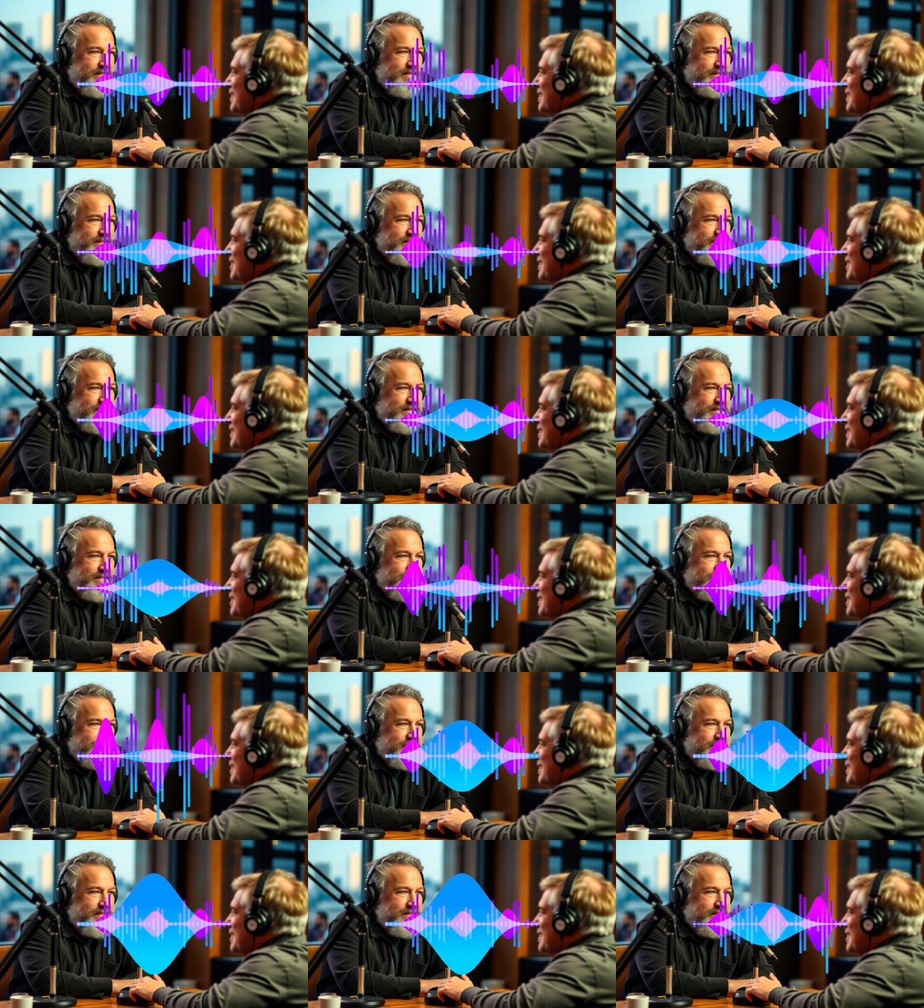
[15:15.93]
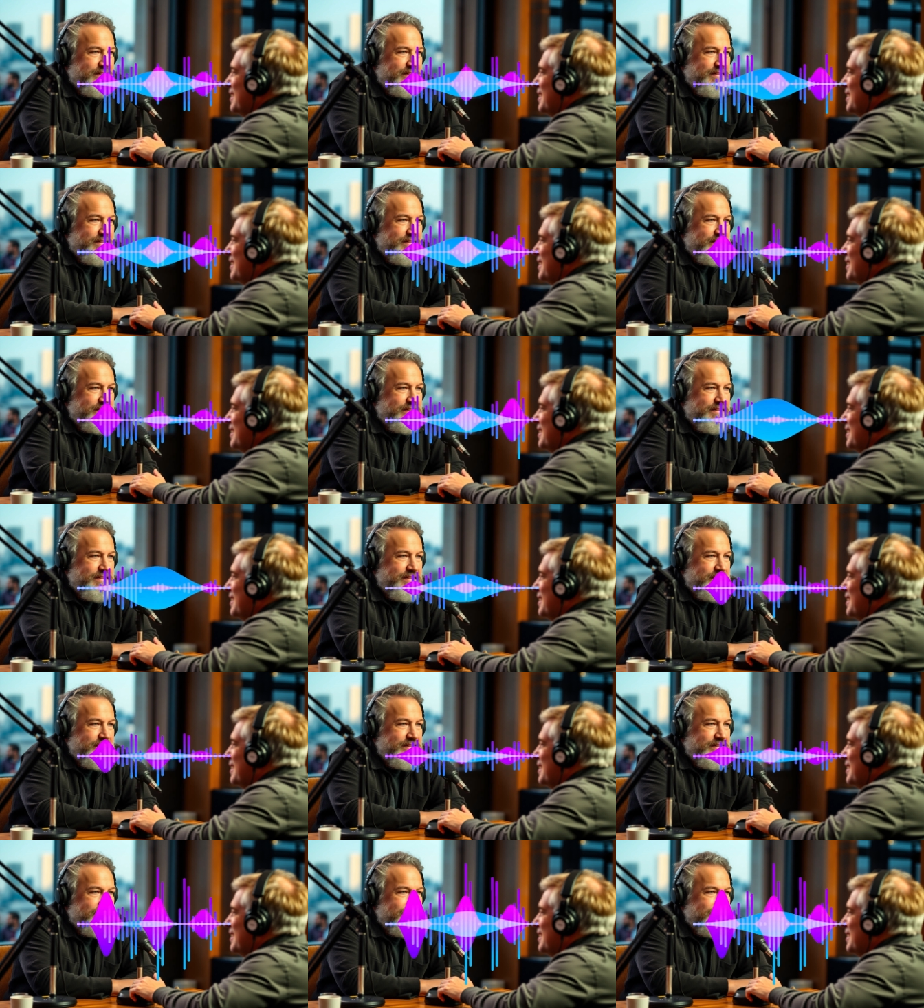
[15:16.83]
you know, chess
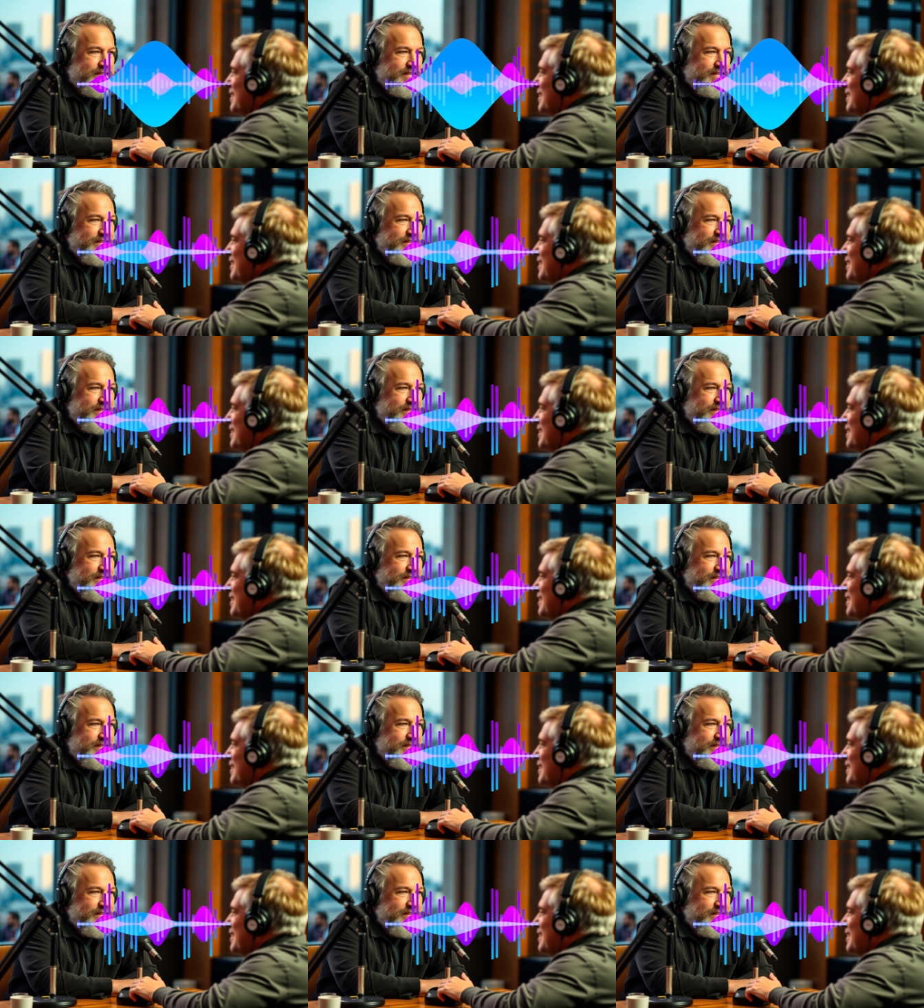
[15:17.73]
ratings